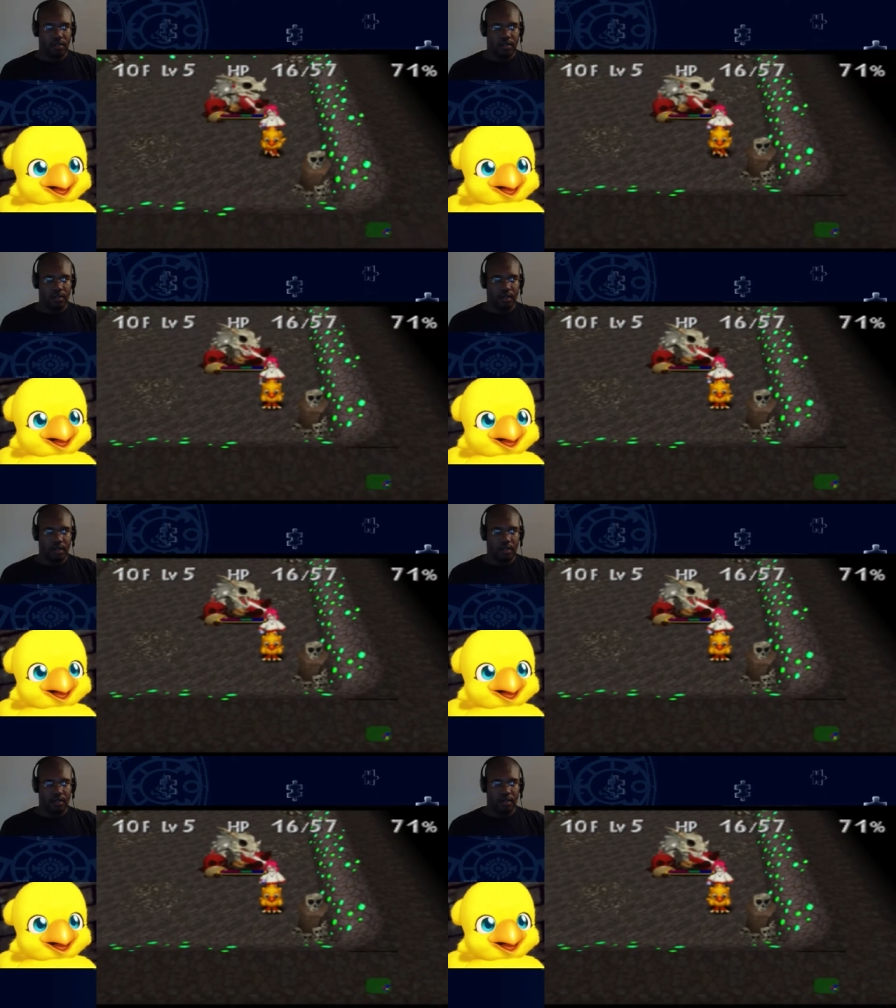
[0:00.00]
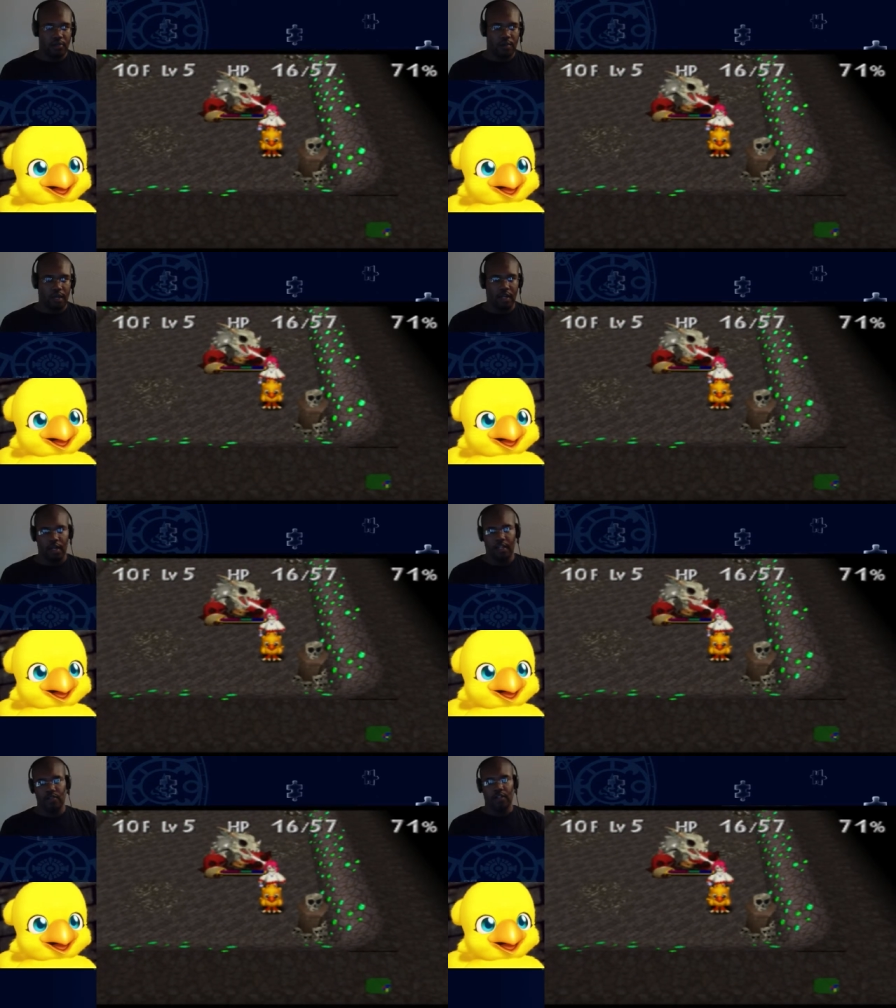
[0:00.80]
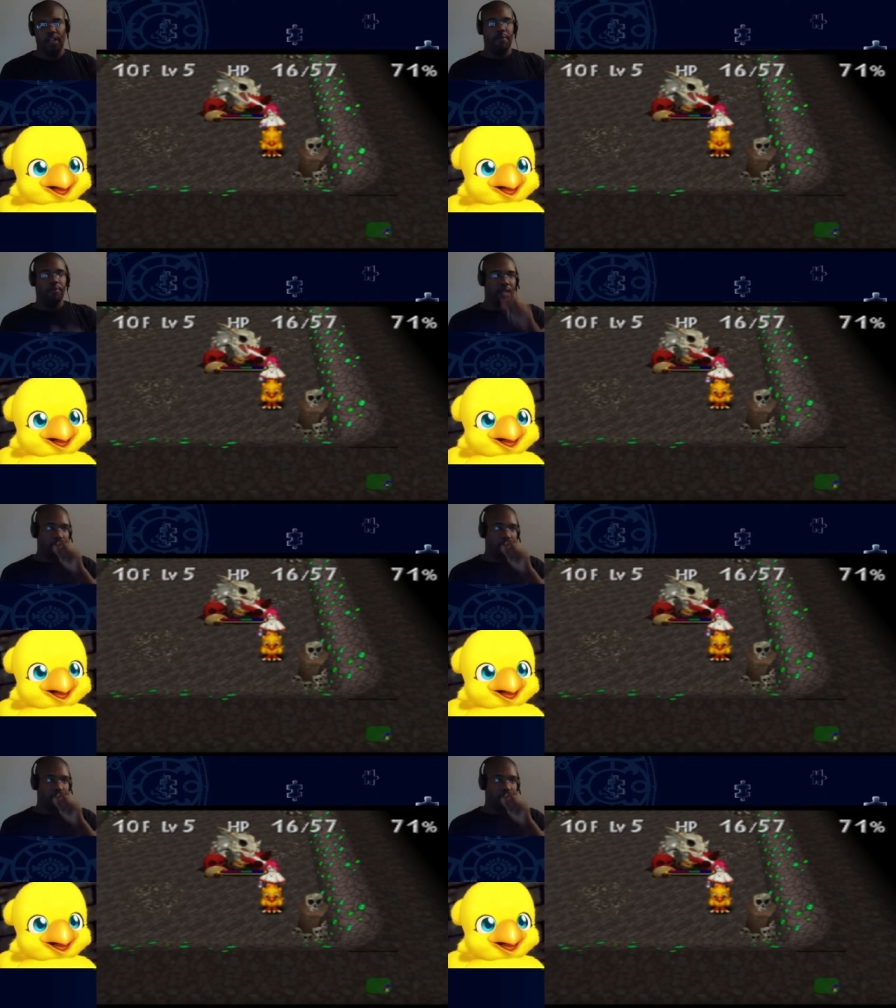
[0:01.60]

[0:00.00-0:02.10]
Okay. Oh my god, he's going to hit me with that